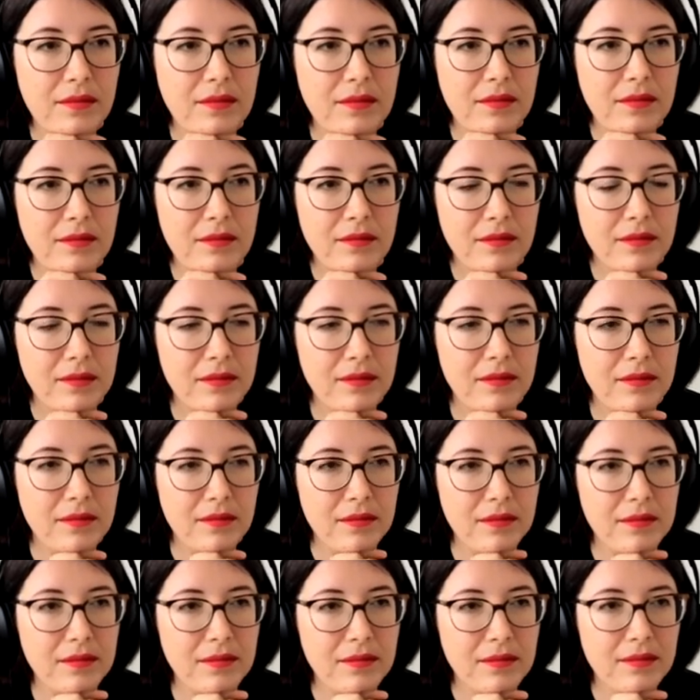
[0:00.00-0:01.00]

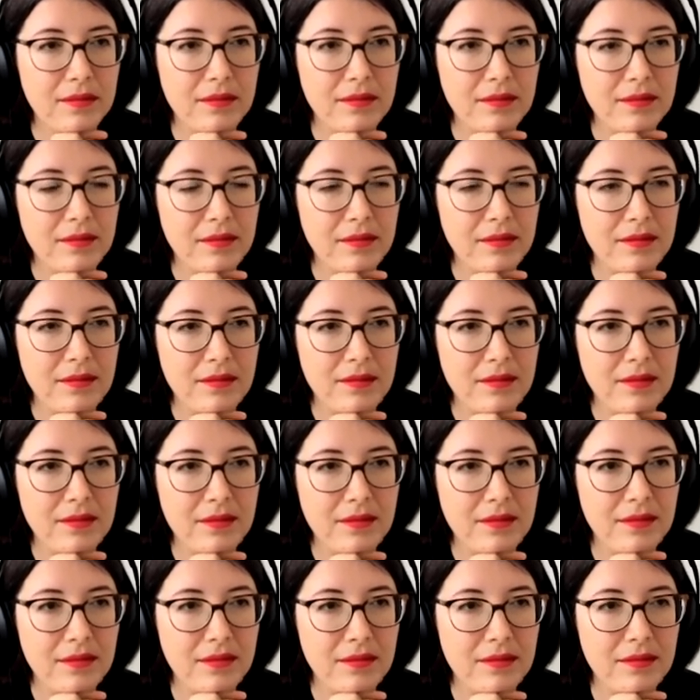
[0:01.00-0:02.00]

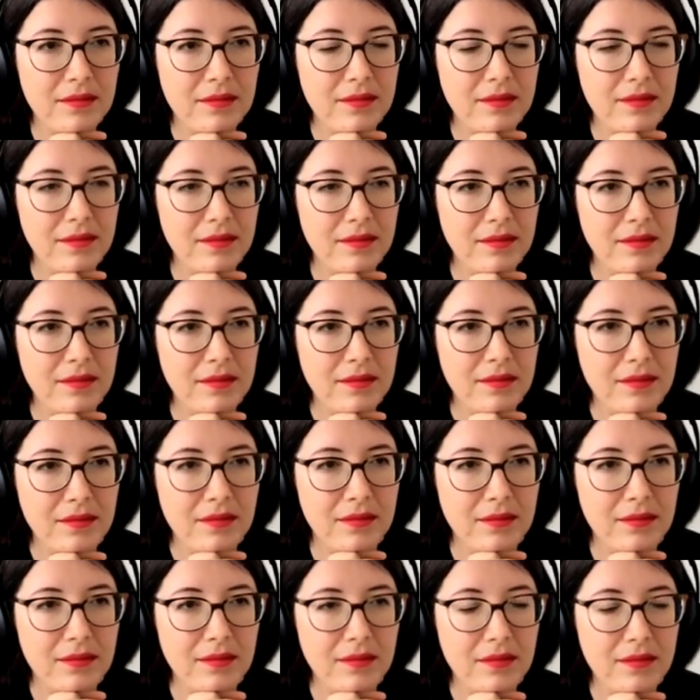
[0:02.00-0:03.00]

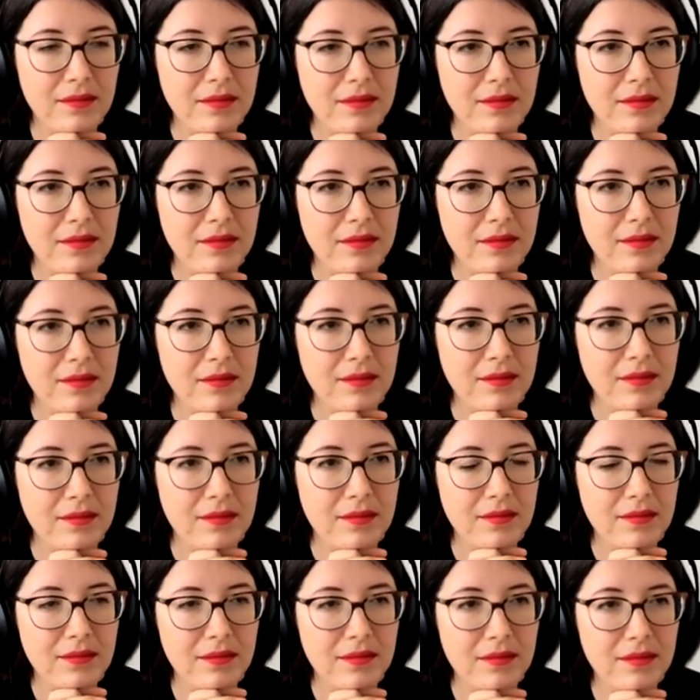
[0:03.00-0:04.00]

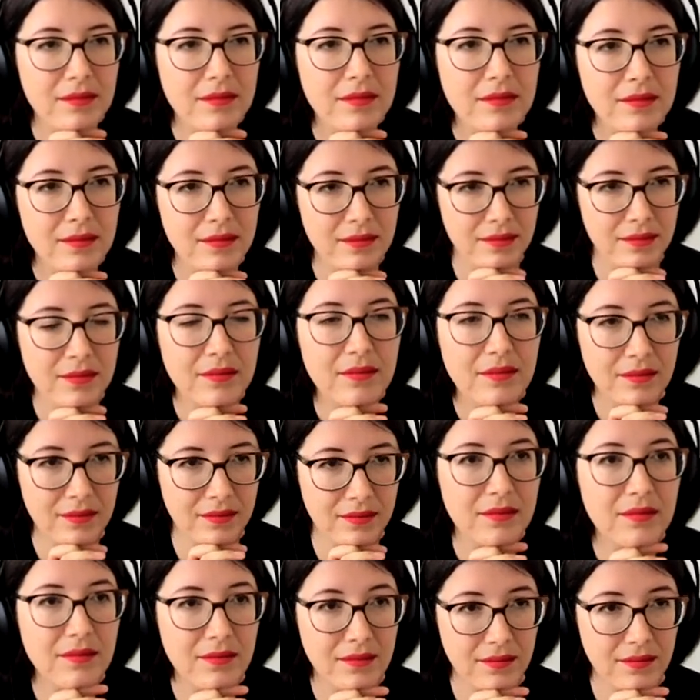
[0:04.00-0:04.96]
(not speaking)